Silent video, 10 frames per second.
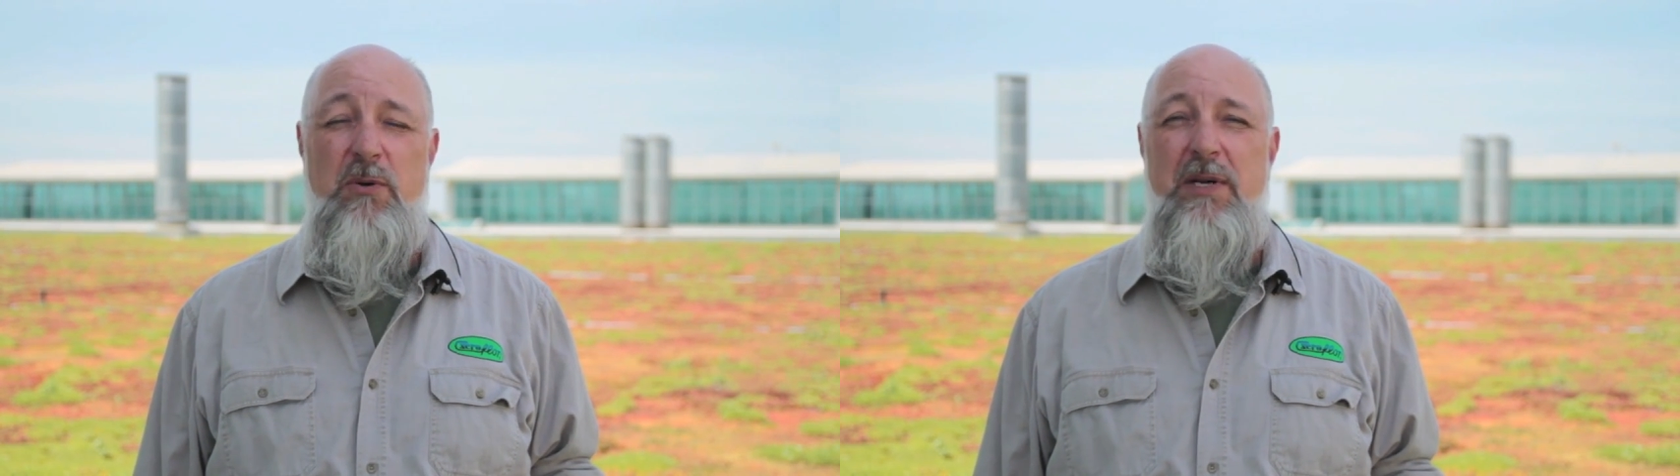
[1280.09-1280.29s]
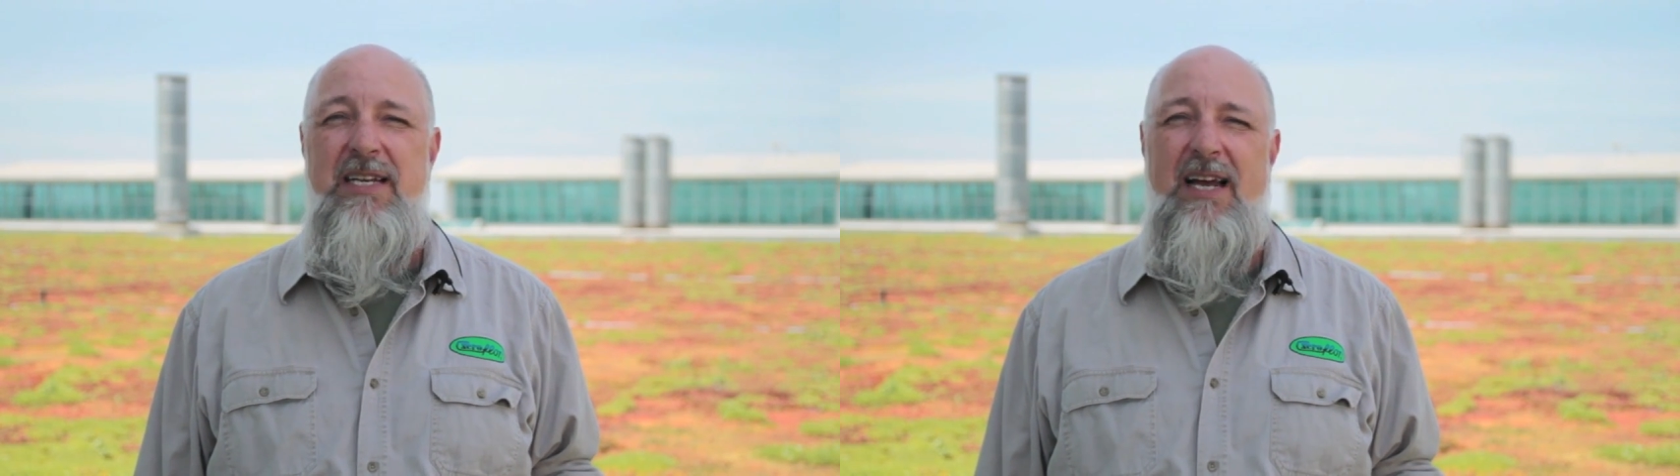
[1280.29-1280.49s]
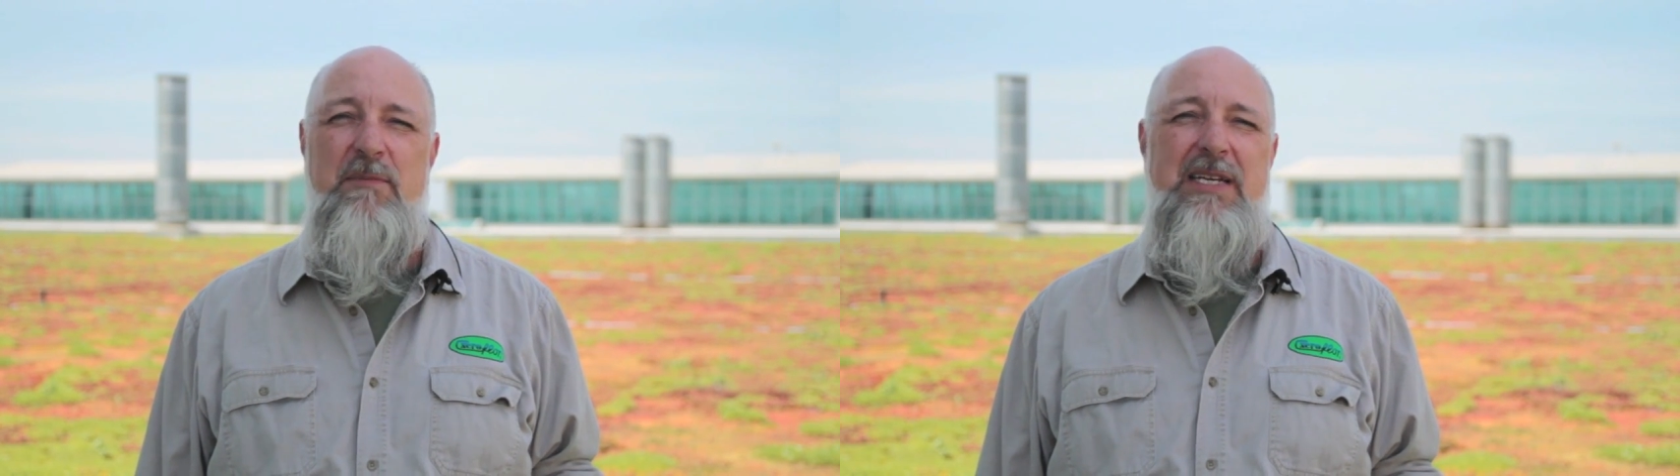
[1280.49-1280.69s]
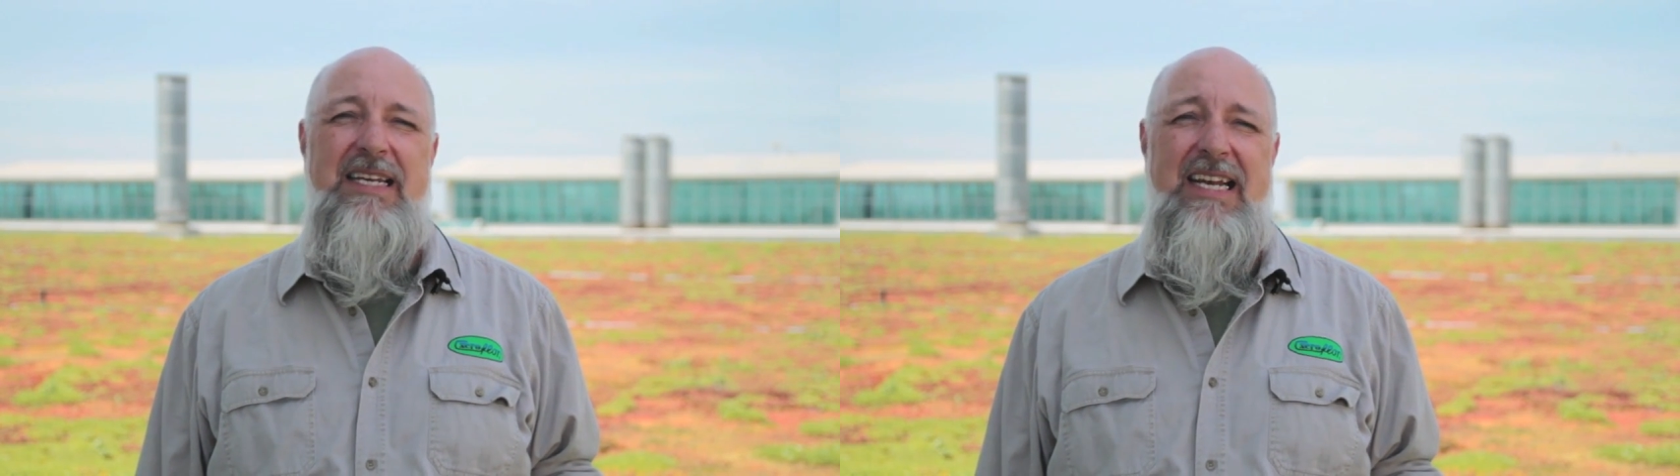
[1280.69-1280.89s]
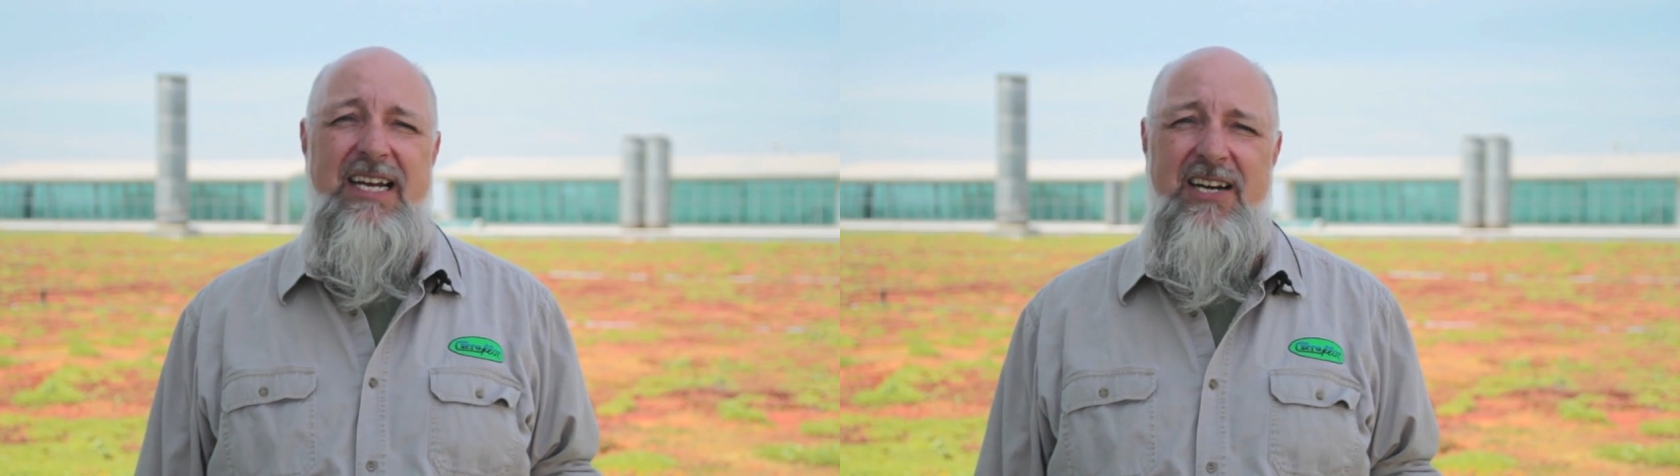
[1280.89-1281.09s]
or 3
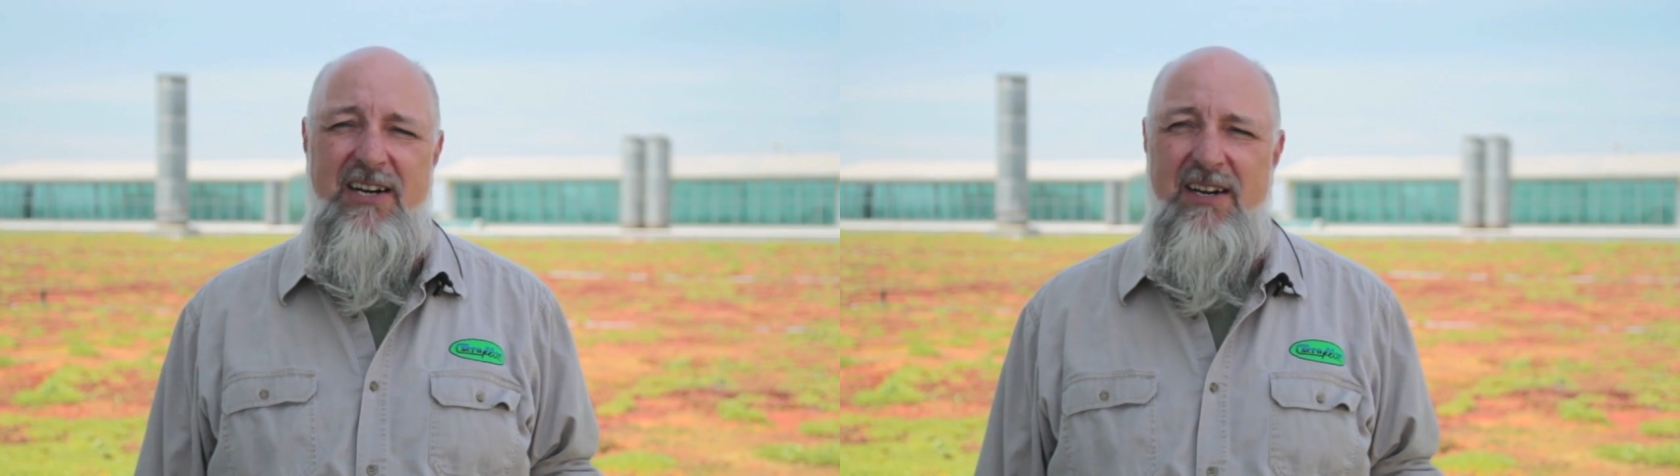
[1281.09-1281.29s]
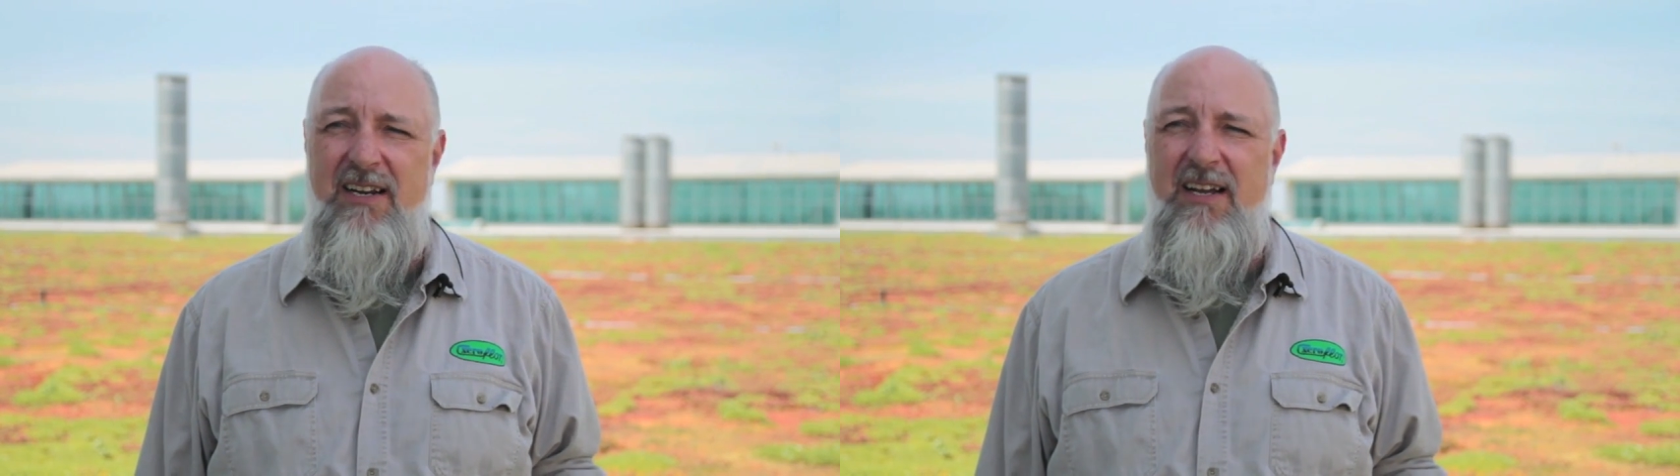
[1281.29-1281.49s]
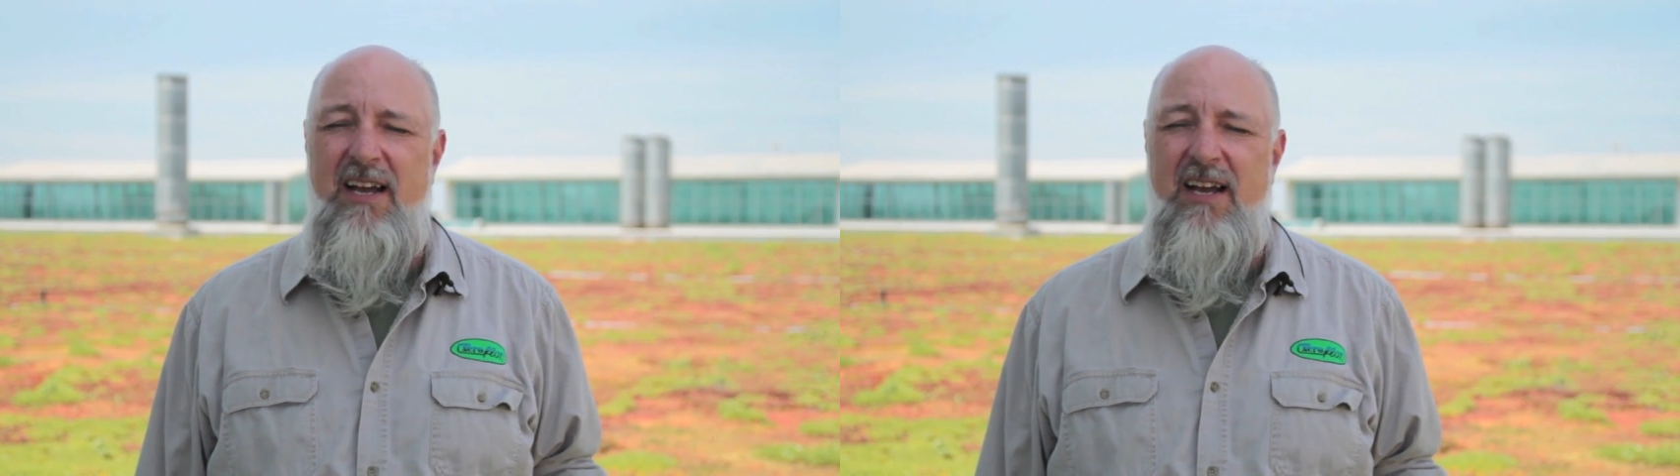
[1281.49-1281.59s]
times a year